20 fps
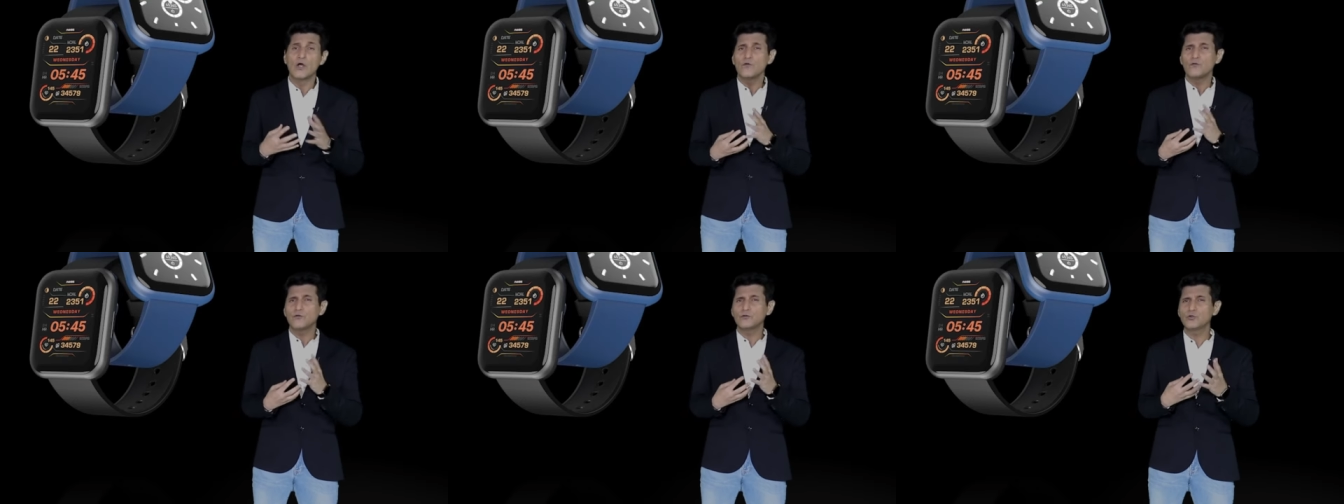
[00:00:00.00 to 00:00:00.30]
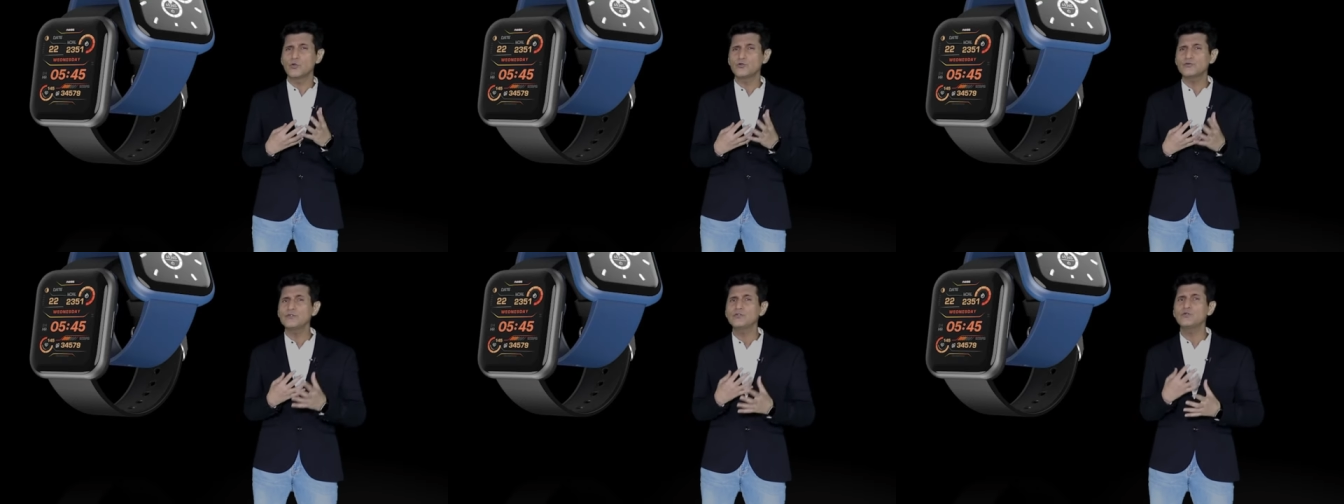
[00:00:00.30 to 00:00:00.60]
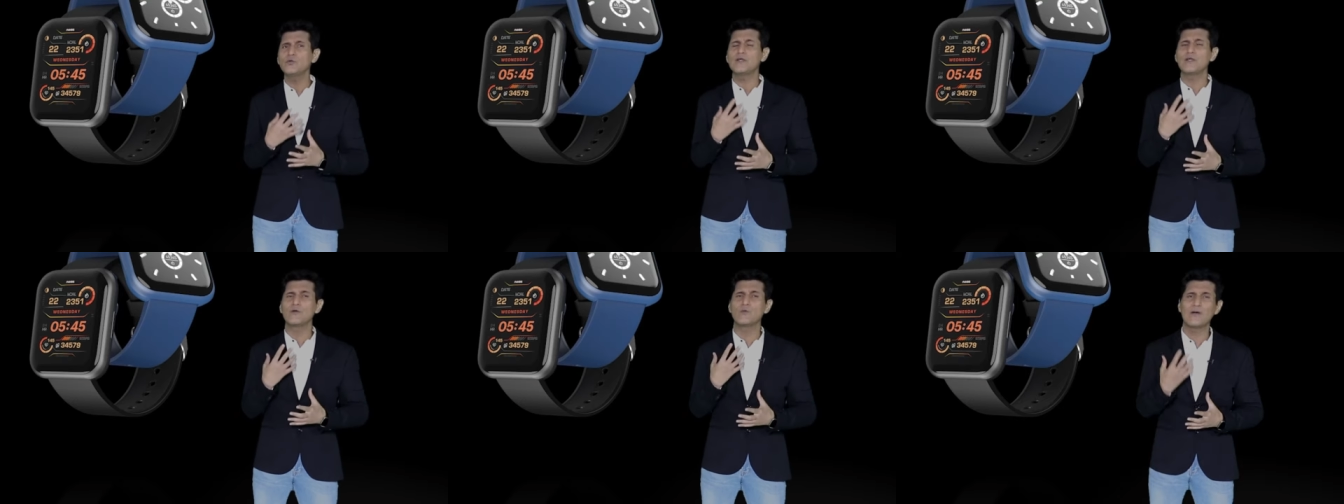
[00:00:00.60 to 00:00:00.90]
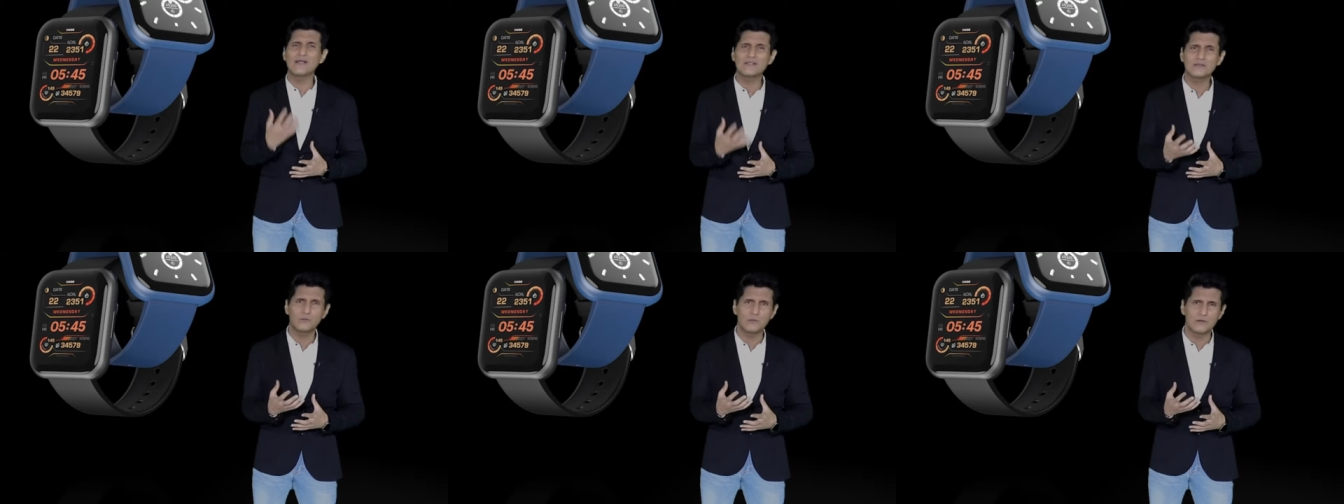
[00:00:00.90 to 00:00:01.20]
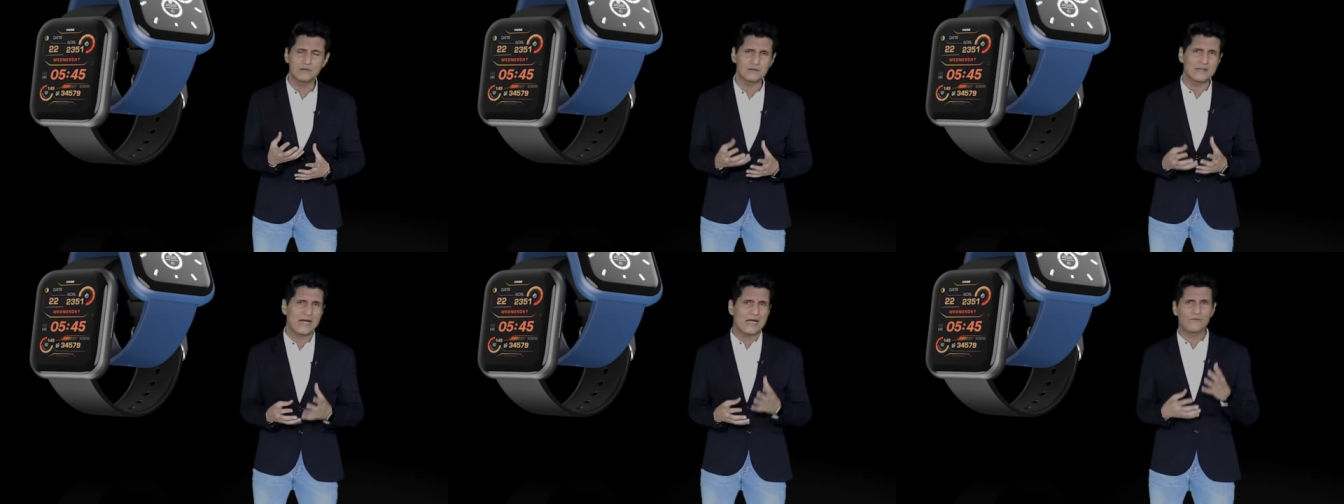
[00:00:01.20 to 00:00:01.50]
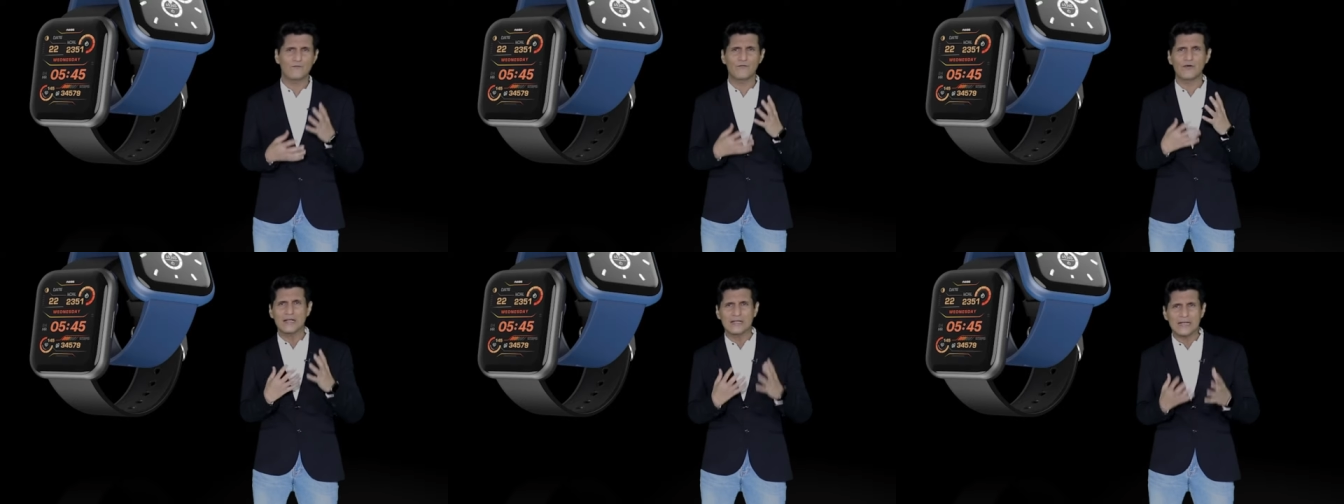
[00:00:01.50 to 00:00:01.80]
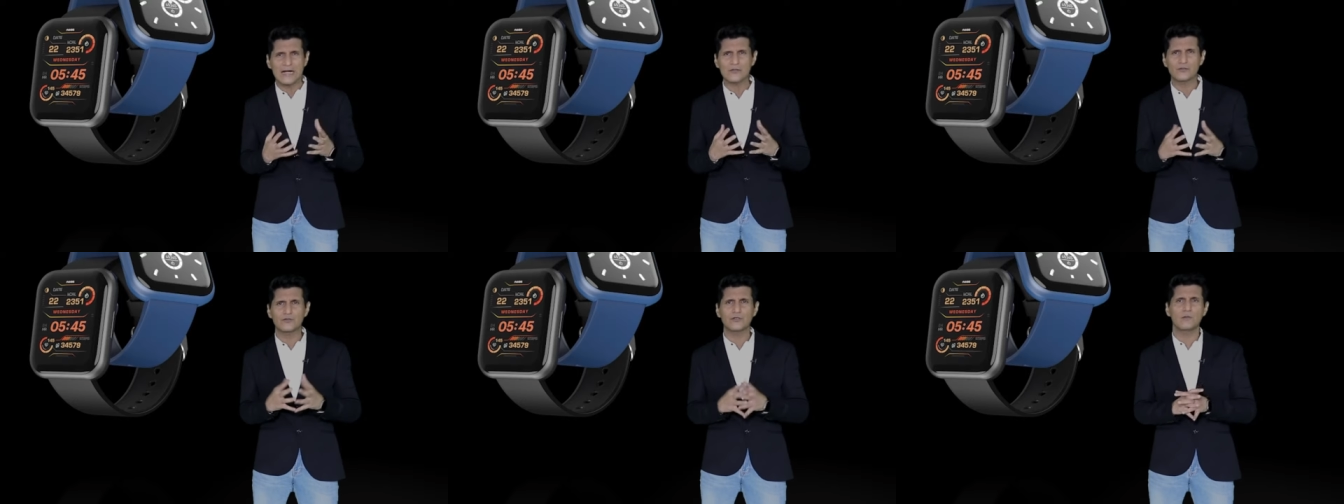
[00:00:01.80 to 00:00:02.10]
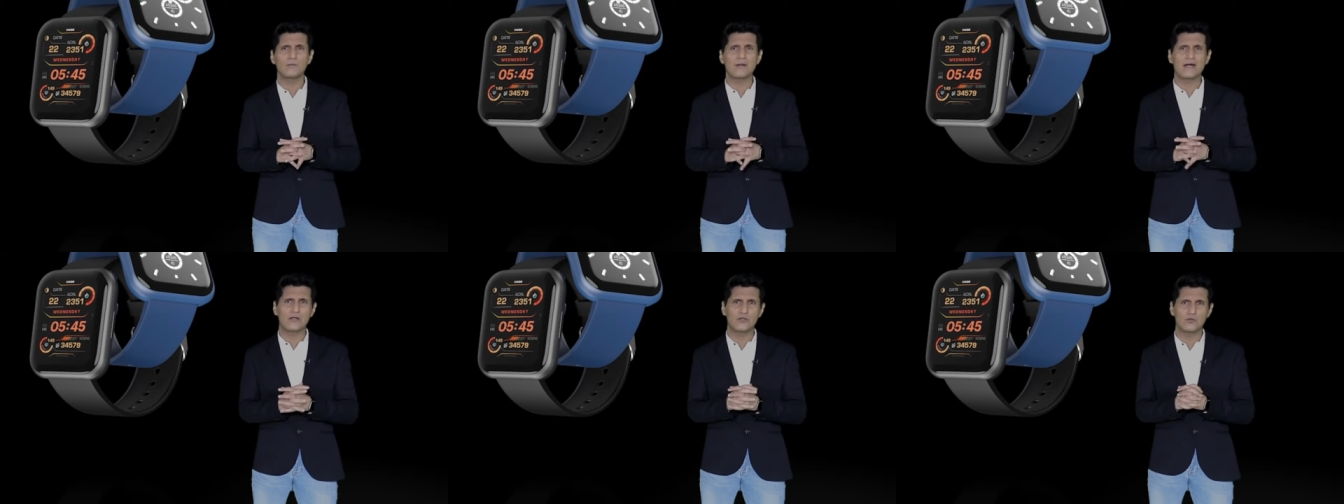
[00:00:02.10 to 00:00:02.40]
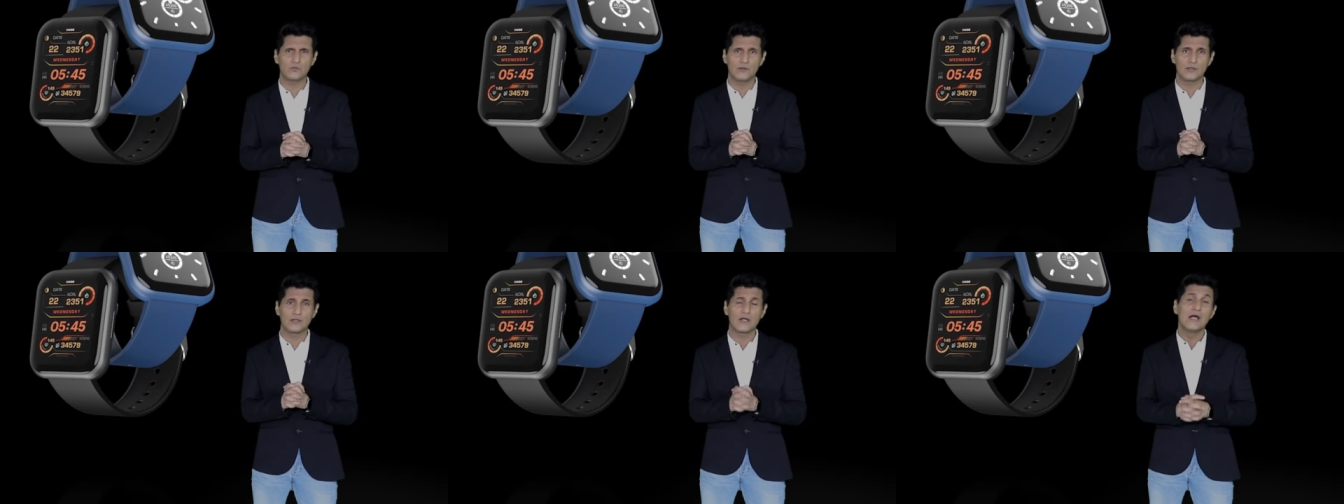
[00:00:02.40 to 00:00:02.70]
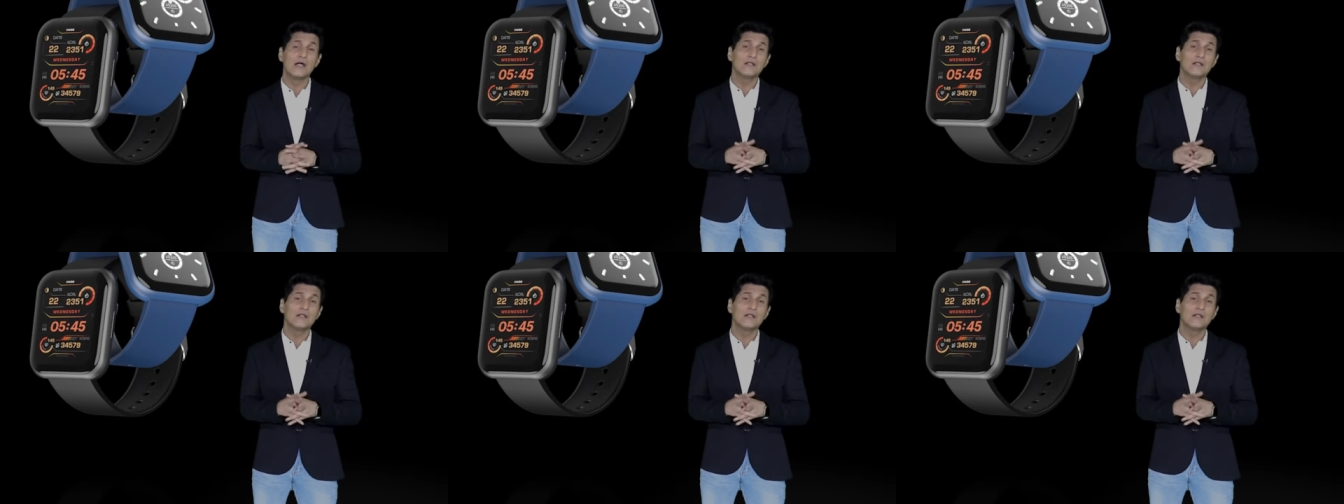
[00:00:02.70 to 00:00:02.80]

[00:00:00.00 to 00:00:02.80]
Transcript: for those into investments and financial management,